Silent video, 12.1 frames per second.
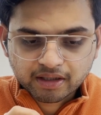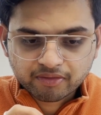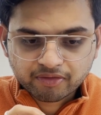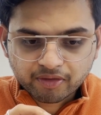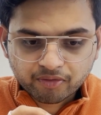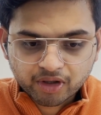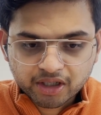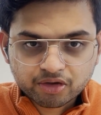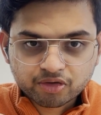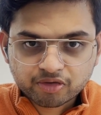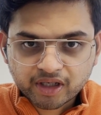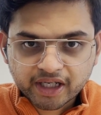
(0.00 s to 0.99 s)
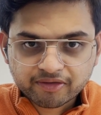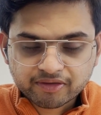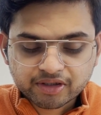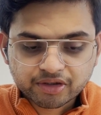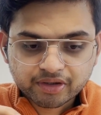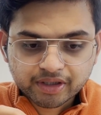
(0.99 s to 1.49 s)
from 1 to 5.
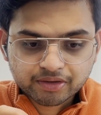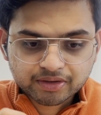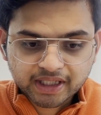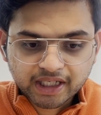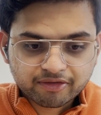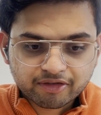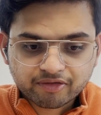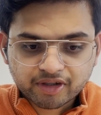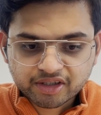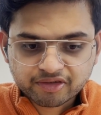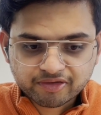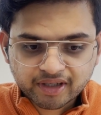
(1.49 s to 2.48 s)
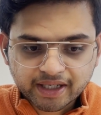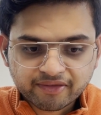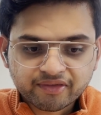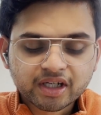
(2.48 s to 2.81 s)
You need to scale from 1 to 5.